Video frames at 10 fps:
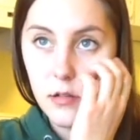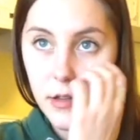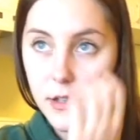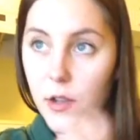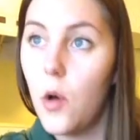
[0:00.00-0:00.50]

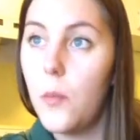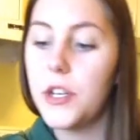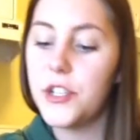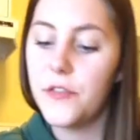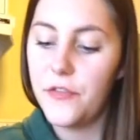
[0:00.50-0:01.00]
There's a whole
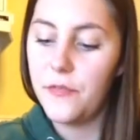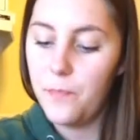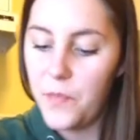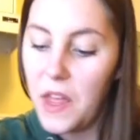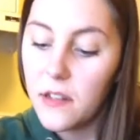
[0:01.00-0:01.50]
bunch of
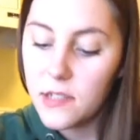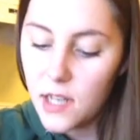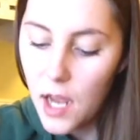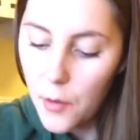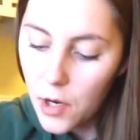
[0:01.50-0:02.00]
things
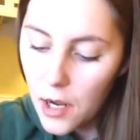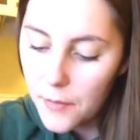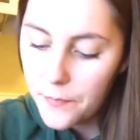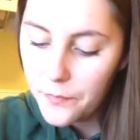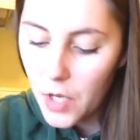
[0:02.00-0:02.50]
that I want to
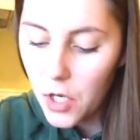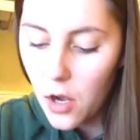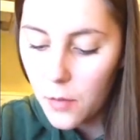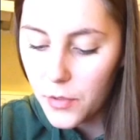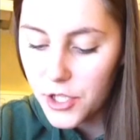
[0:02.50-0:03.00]

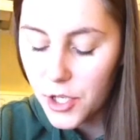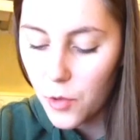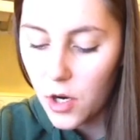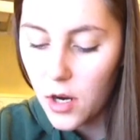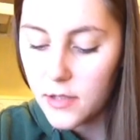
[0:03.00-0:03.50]
accomplish and
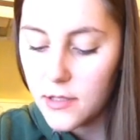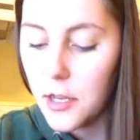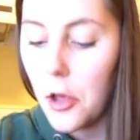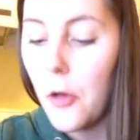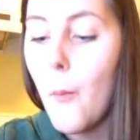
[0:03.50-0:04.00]
work on
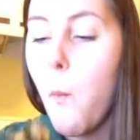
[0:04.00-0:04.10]
still.